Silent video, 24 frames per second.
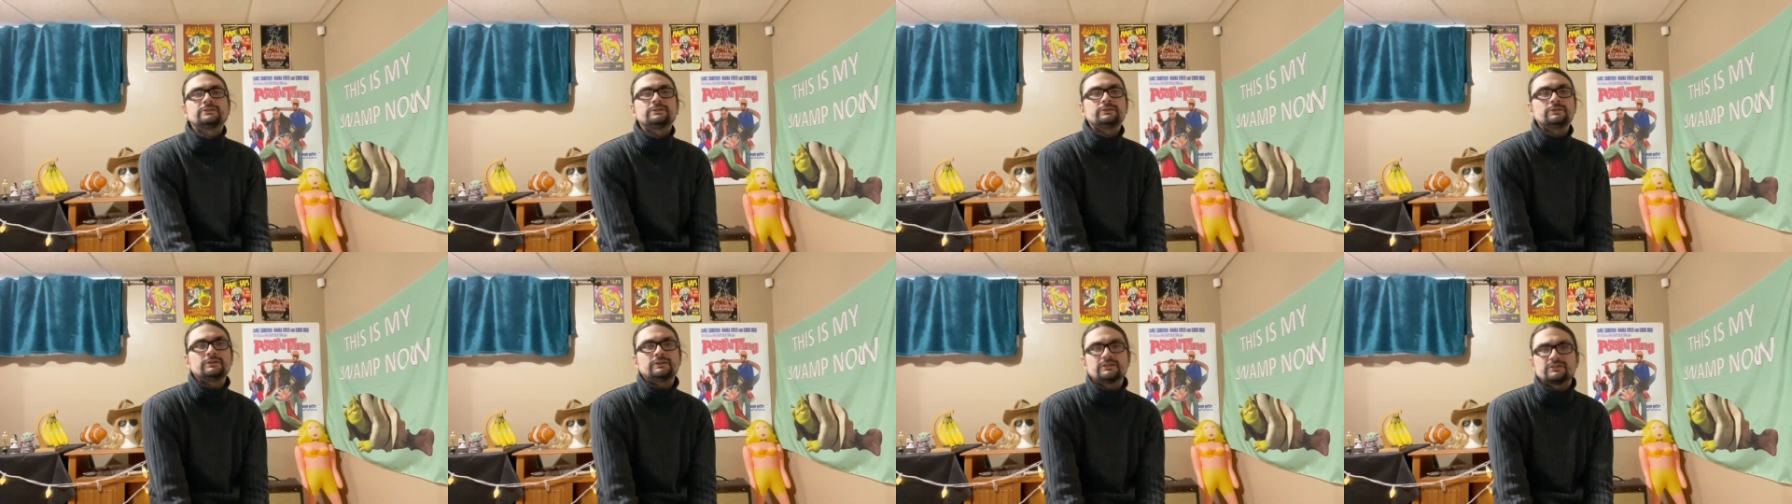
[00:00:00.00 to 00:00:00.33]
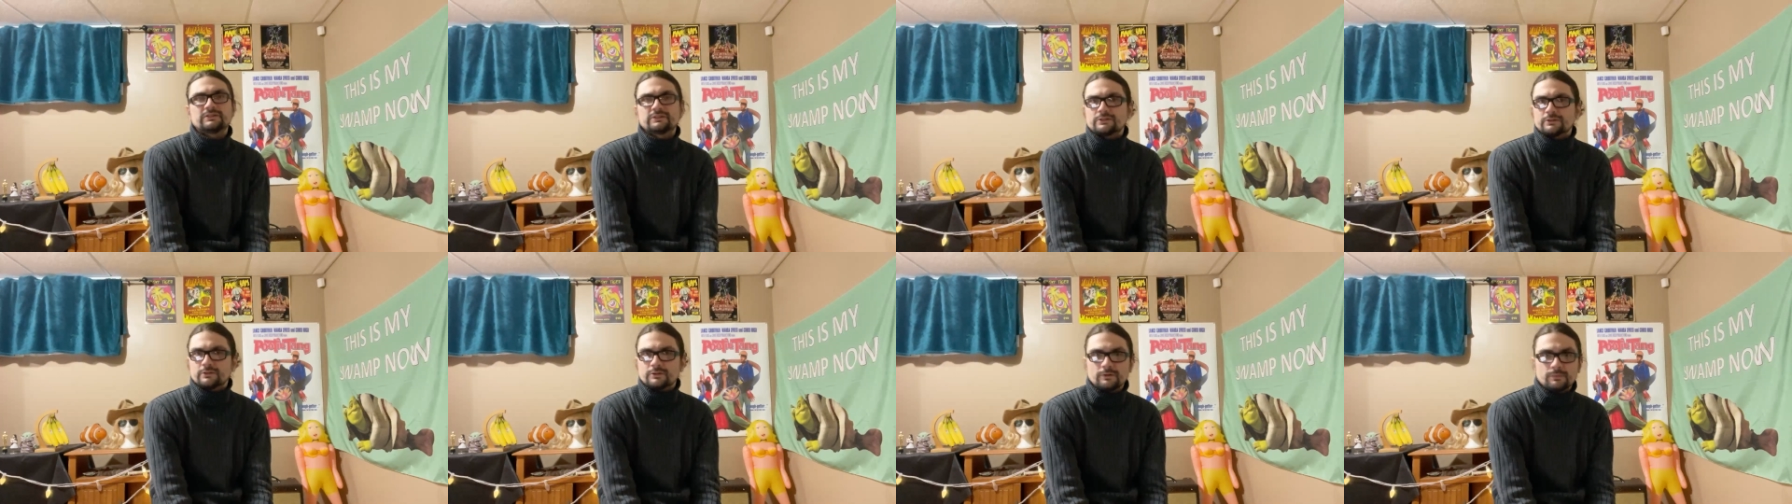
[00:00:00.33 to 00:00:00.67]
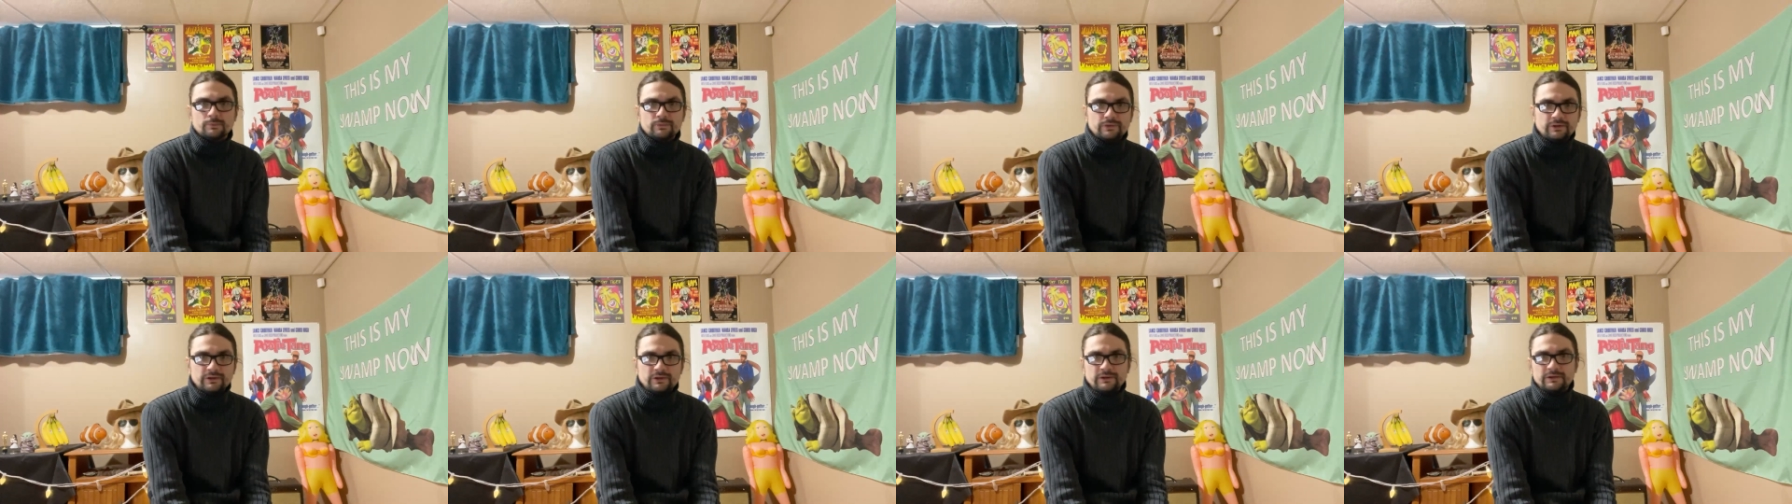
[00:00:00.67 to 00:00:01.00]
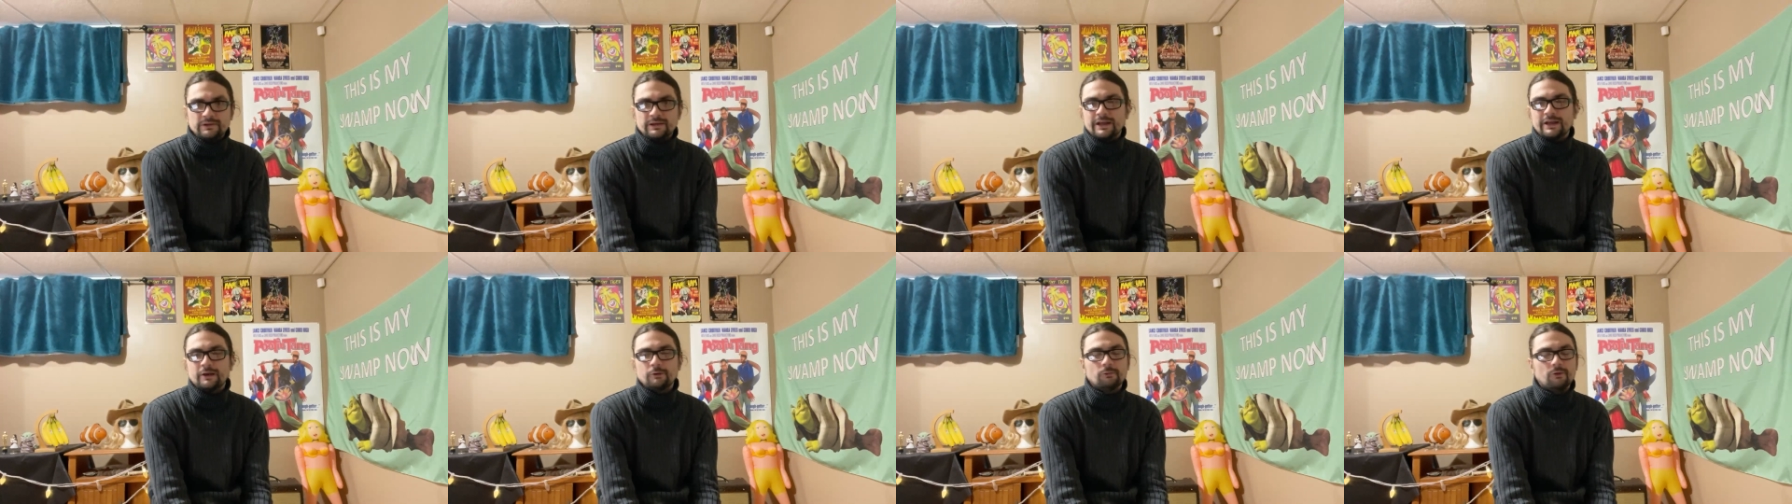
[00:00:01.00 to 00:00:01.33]
to disturb the
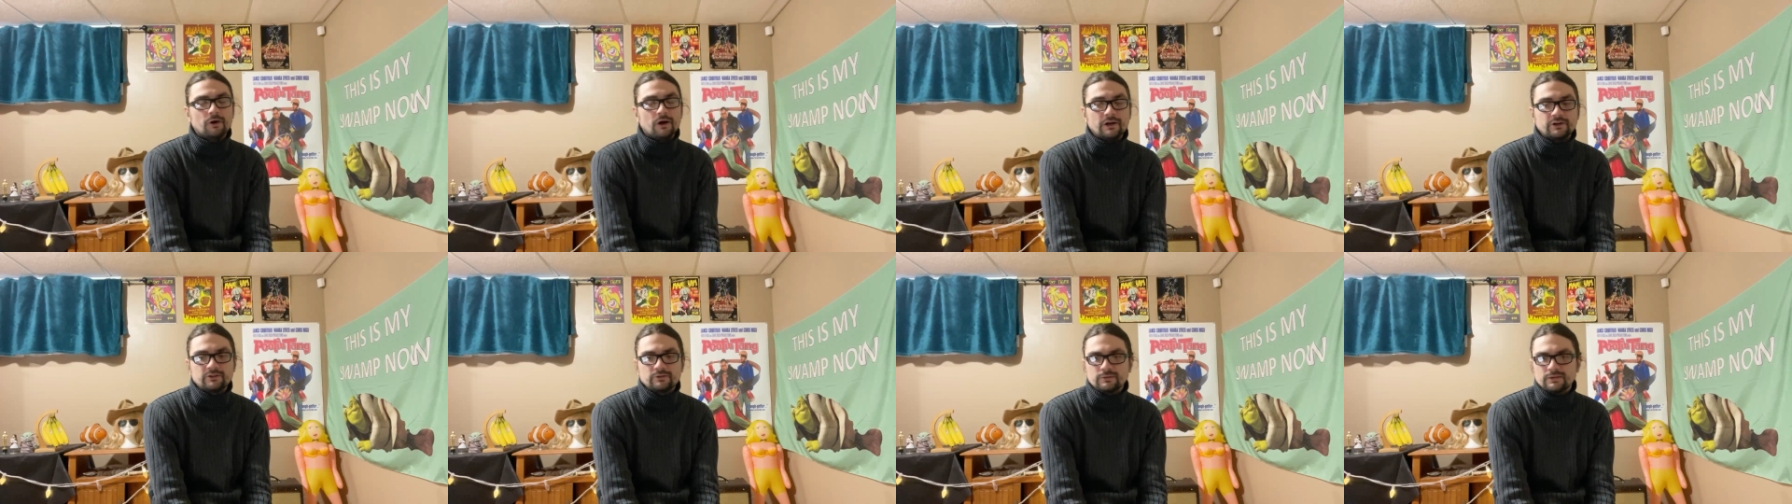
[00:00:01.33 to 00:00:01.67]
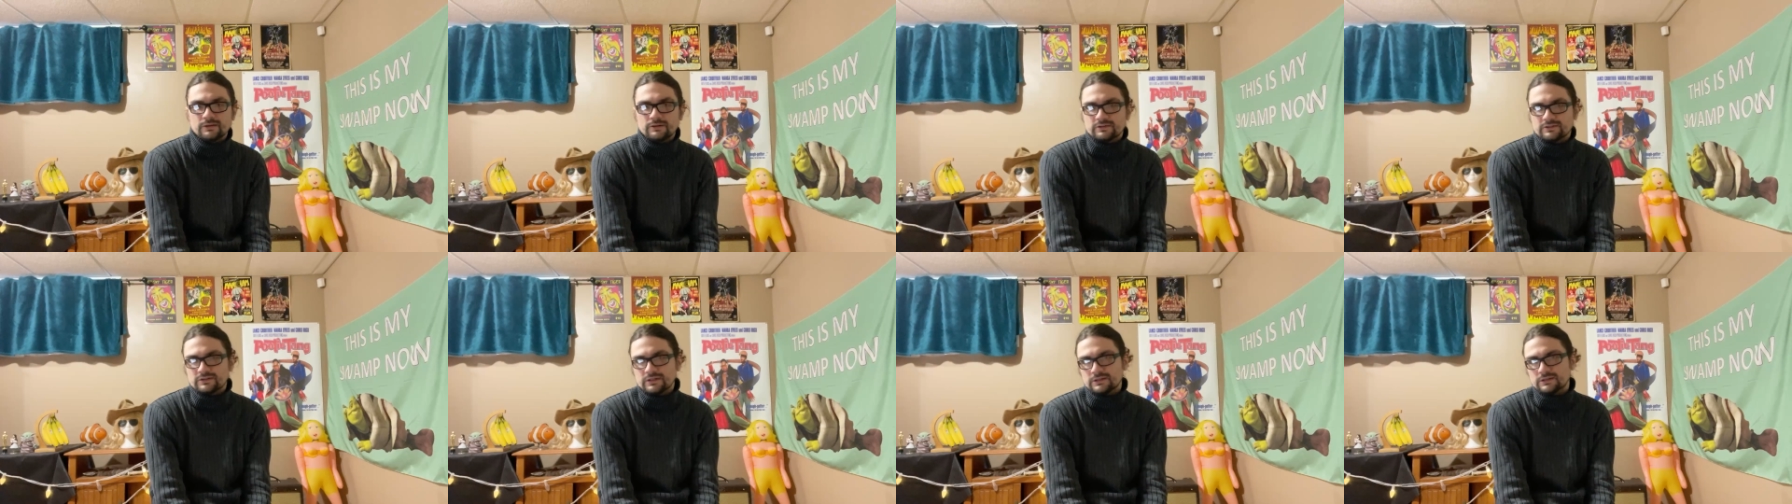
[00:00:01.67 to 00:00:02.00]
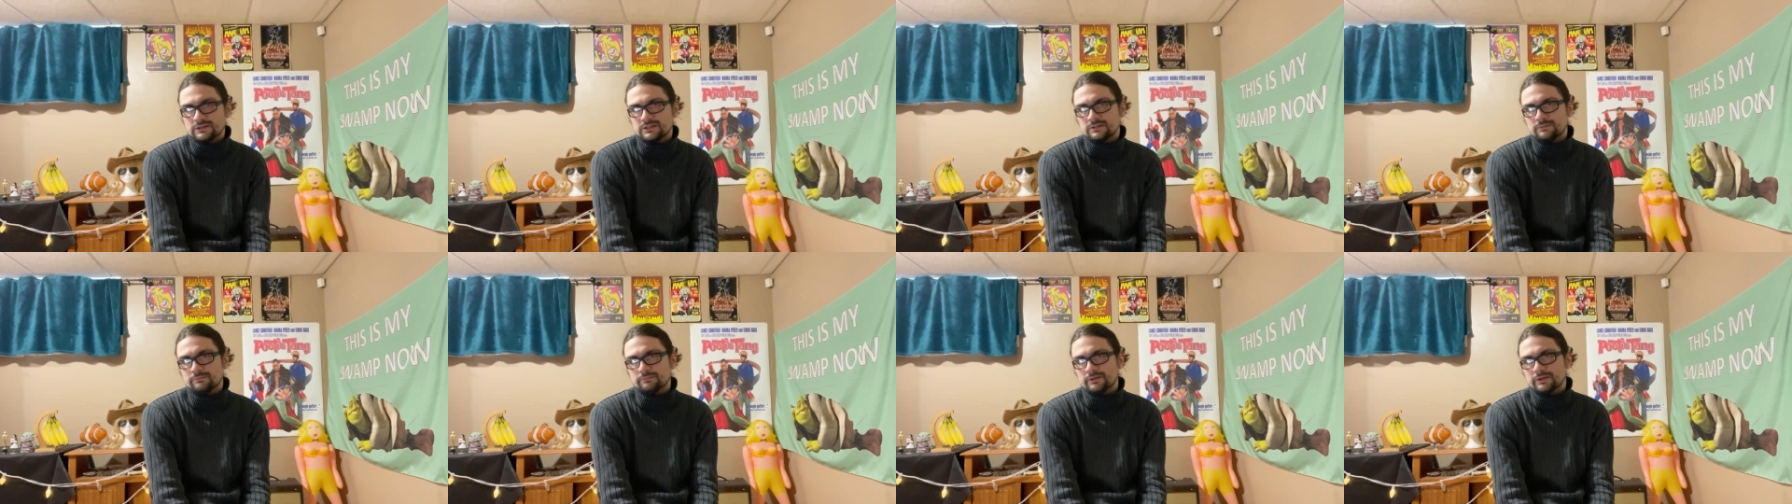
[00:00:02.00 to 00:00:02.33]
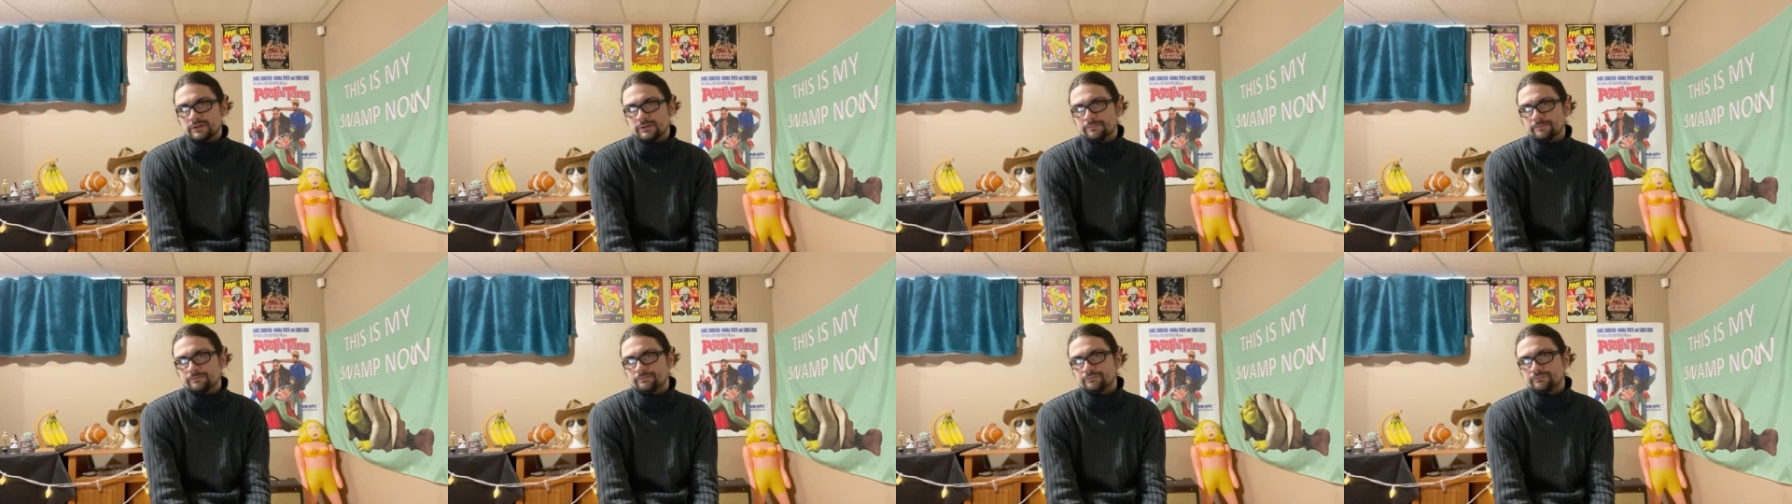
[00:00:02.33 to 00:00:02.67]
night watchman or something,
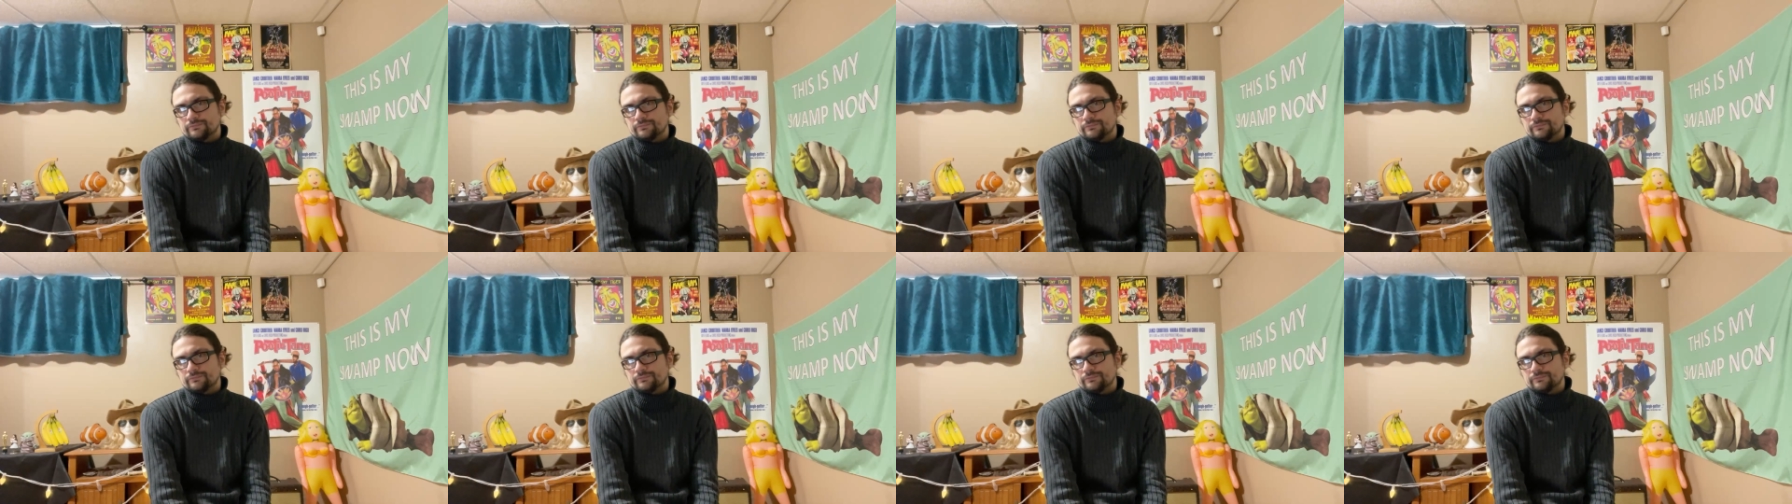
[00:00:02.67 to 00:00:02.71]
but